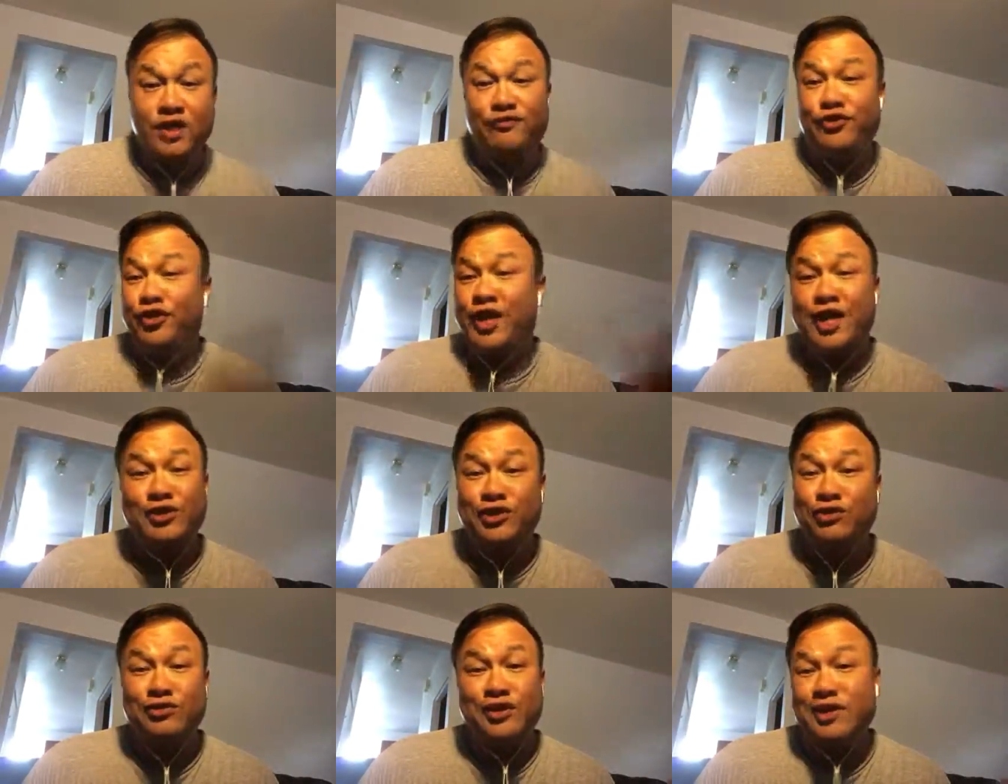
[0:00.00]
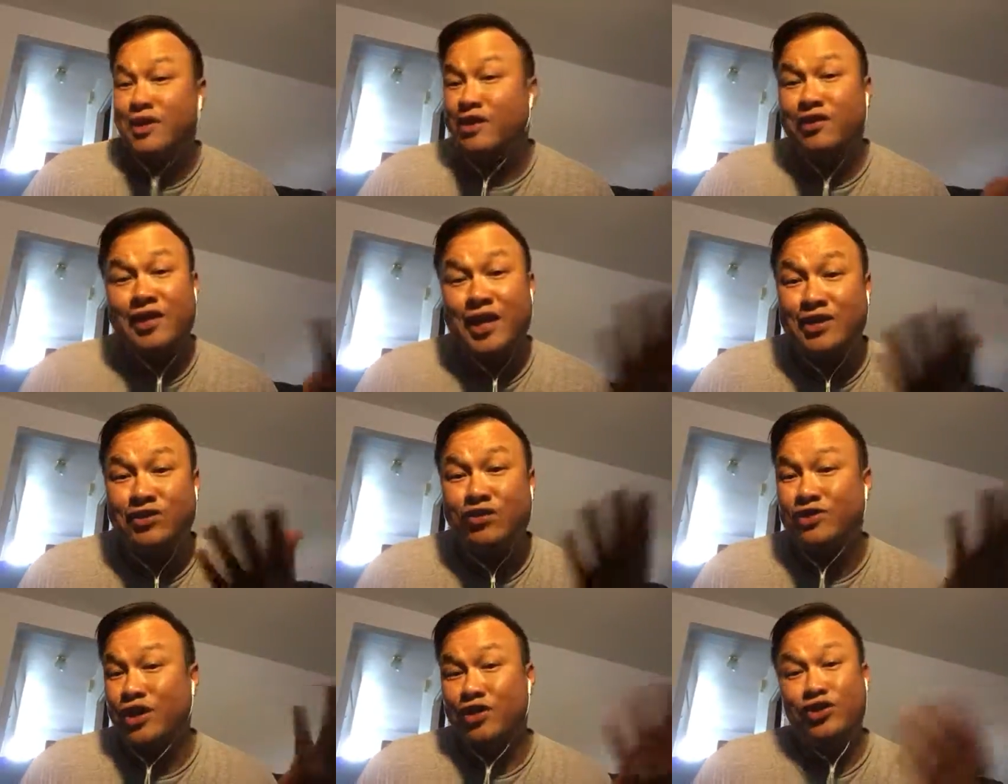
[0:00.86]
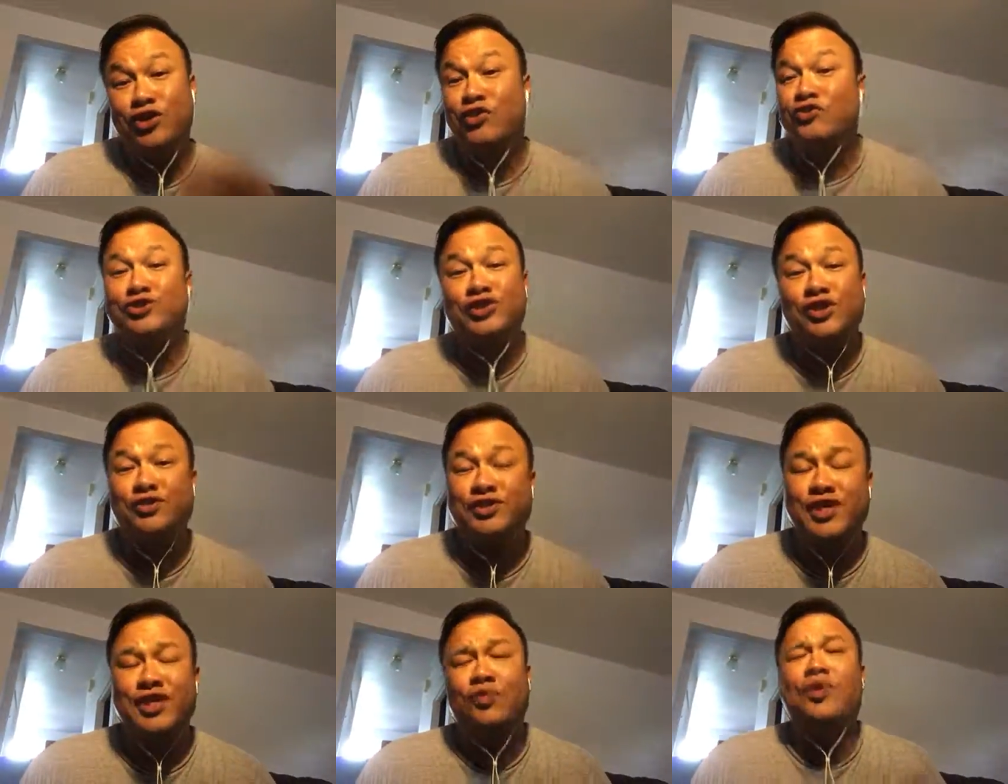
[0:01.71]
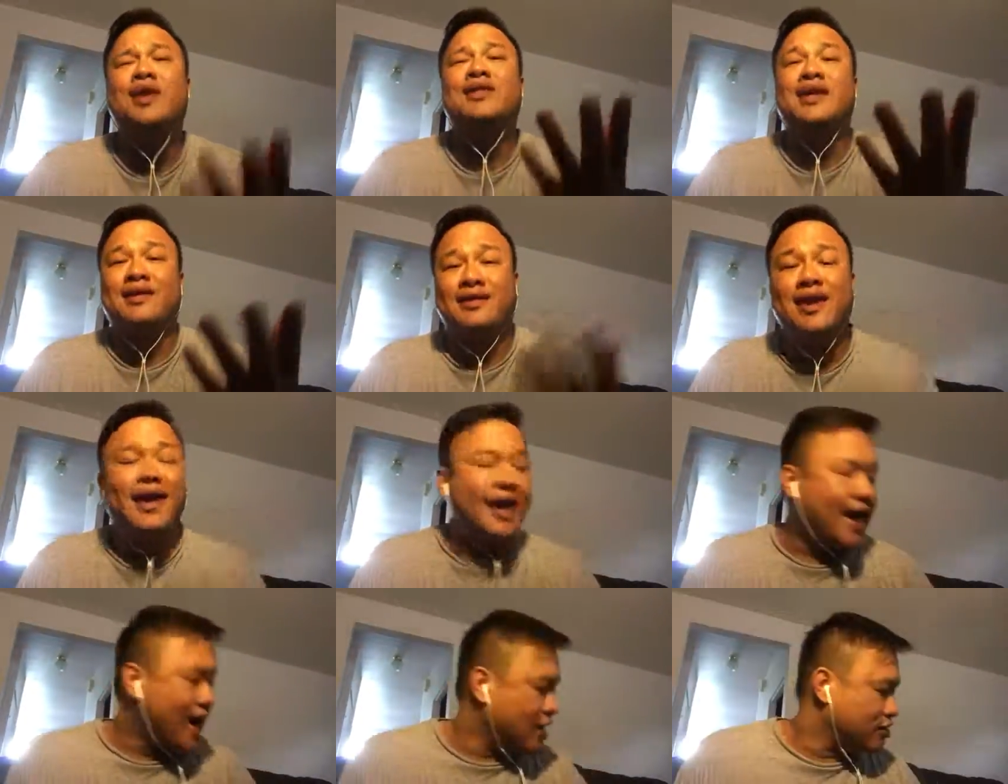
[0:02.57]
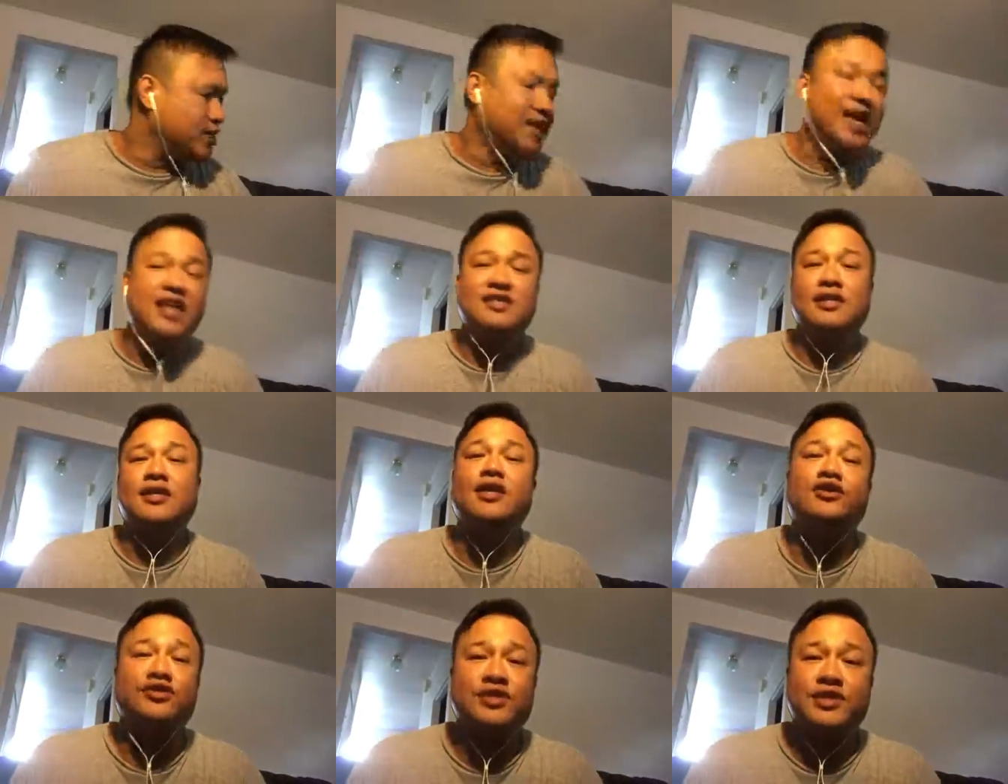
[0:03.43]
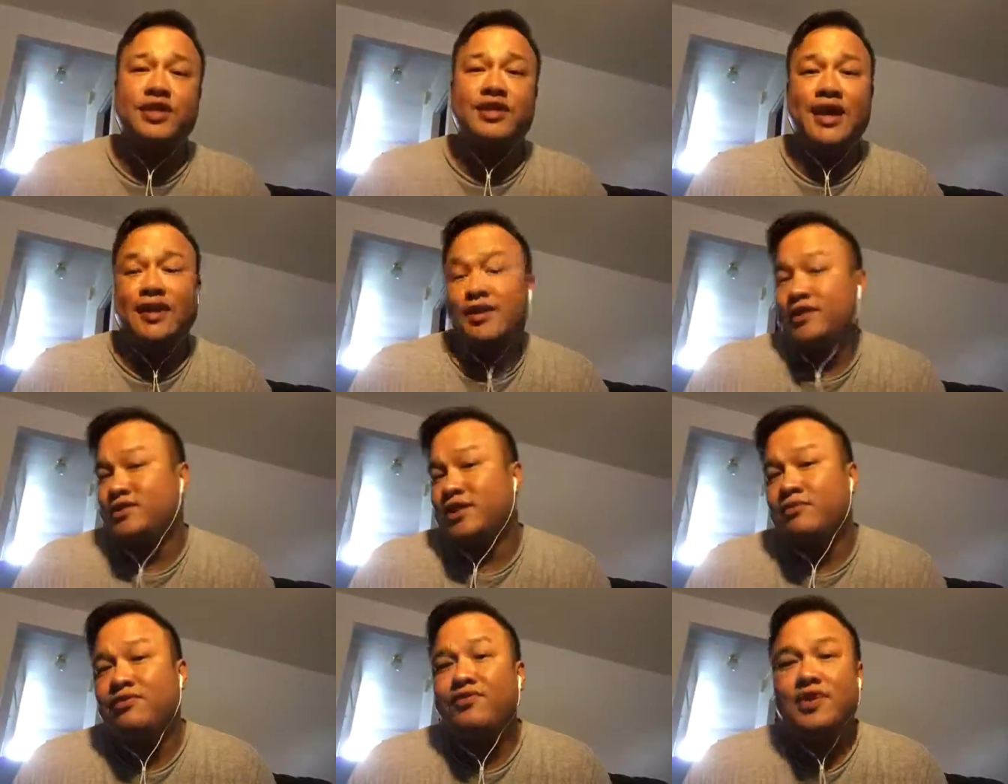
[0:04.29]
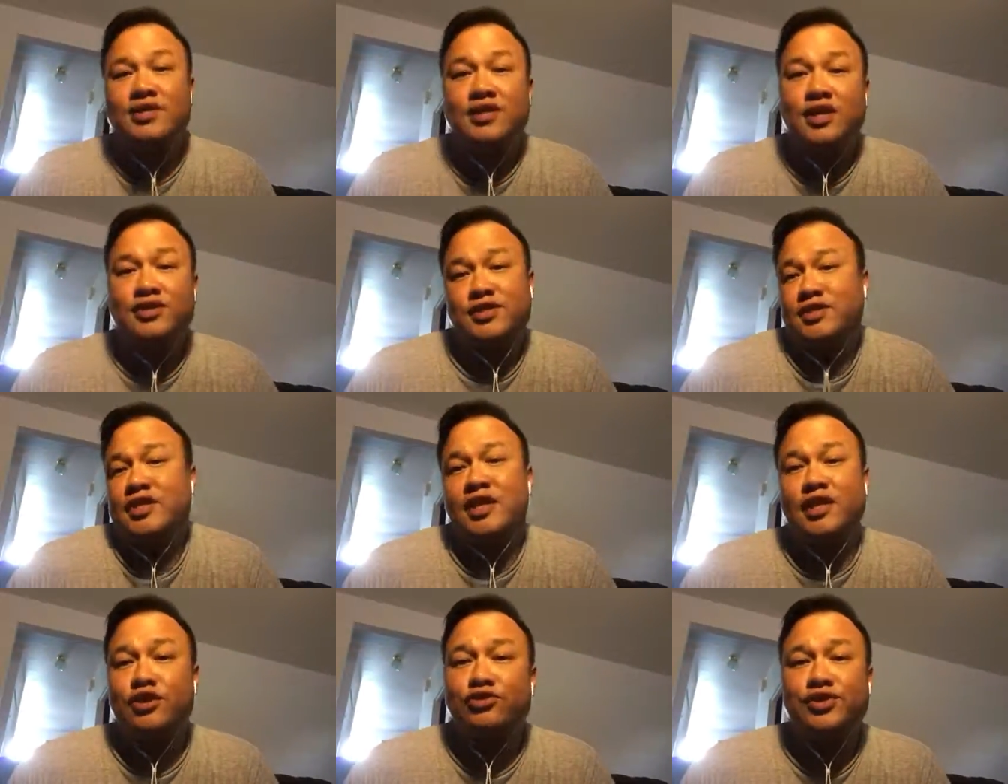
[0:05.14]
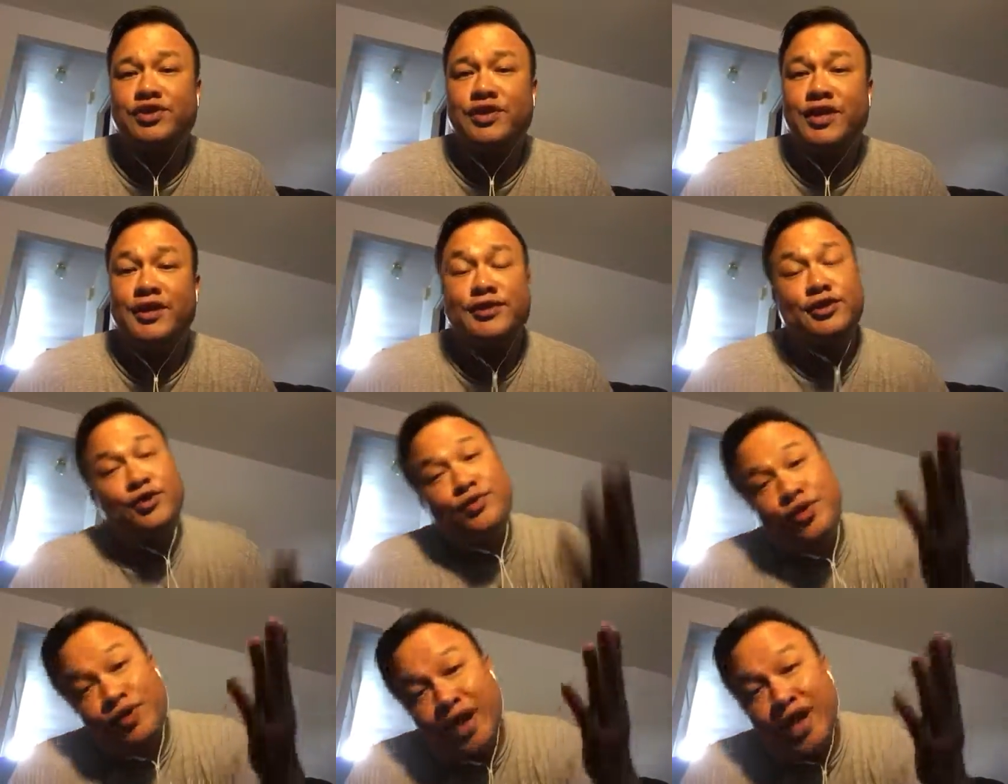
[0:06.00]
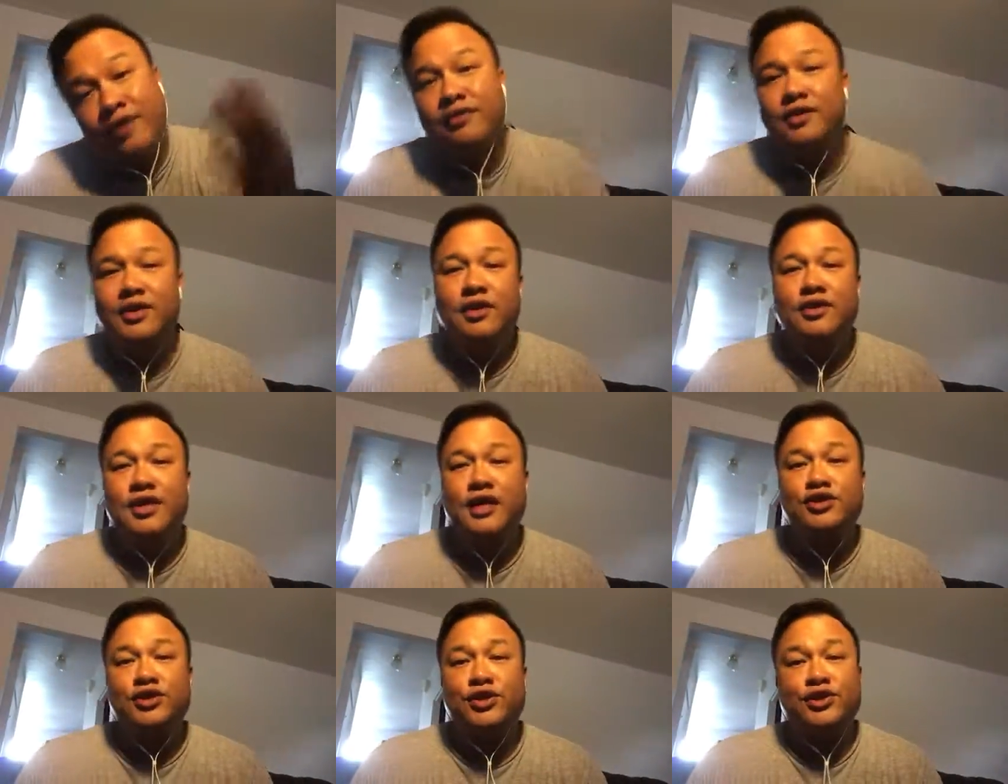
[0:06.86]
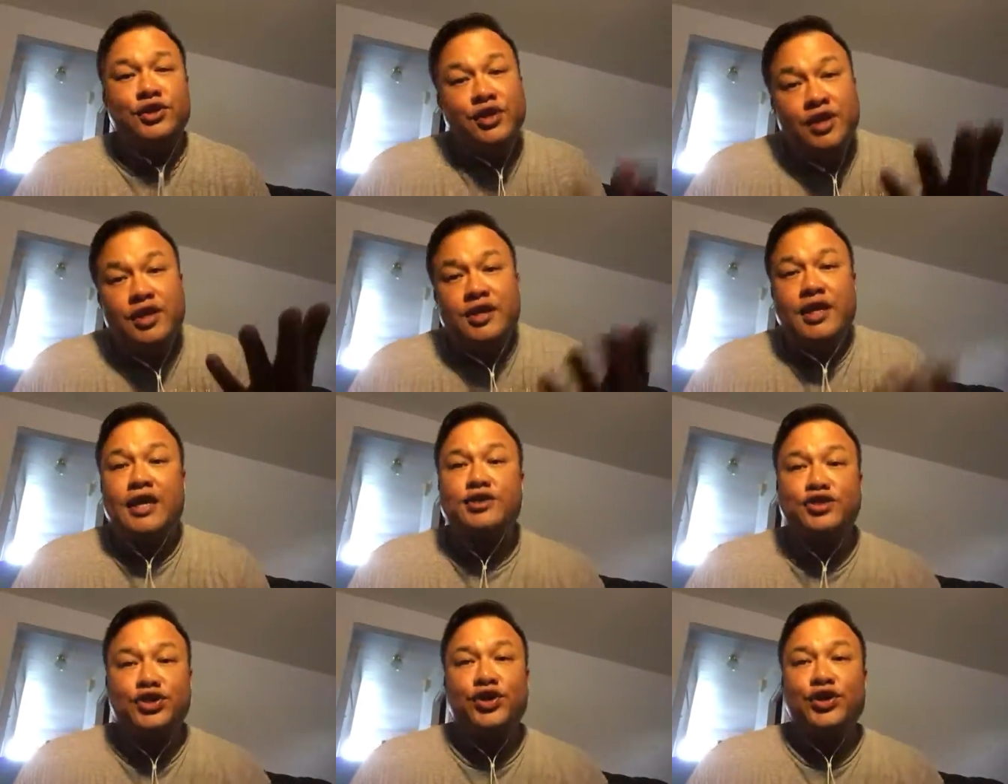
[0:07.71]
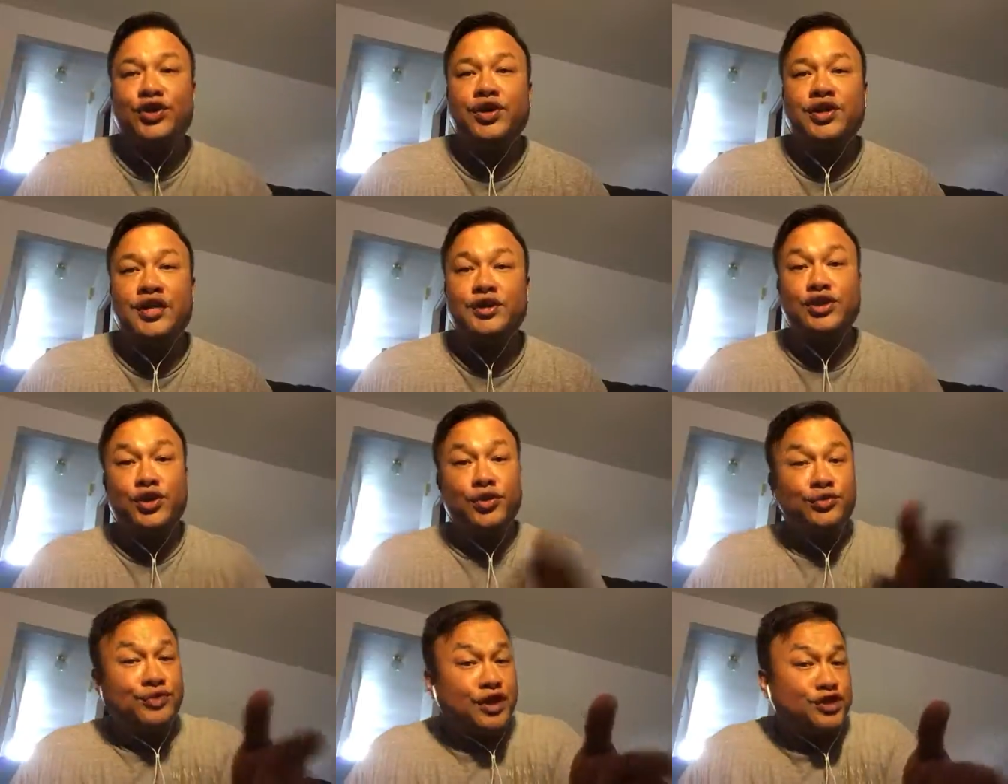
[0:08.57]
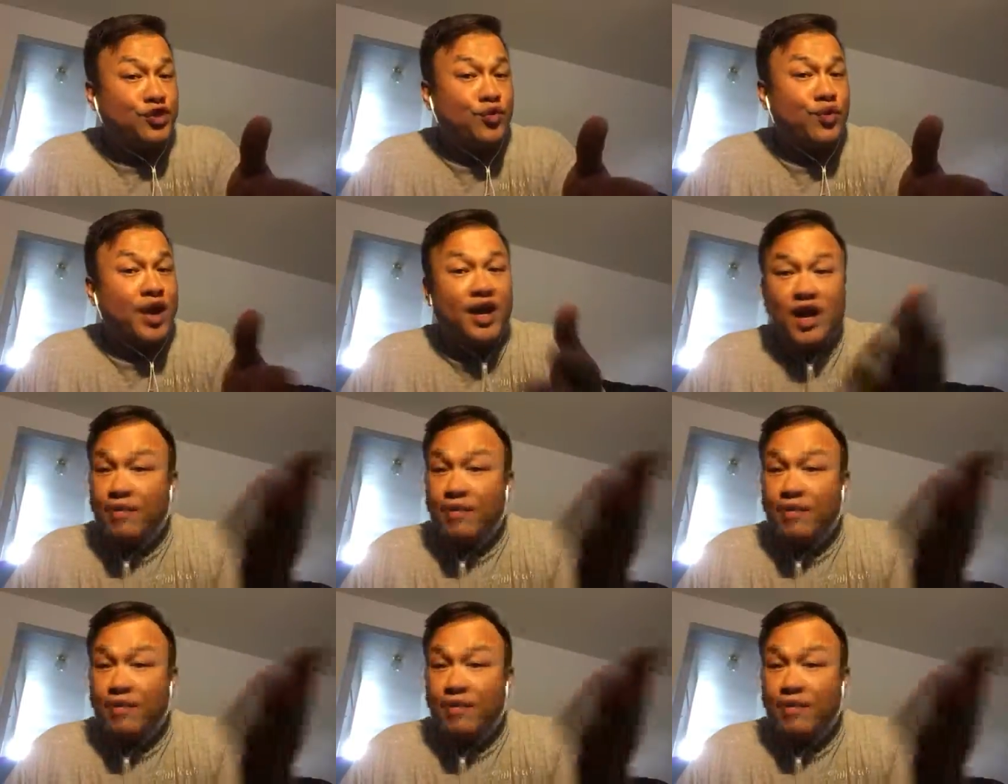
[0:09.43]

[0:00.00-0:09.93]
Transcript: If you're not chosen, then you're not chosen. You know who's chosen? The one that actually has an interest in that. And there's some of us that are just not interested in. So okay, that's your, that's your, that's your, that's your way.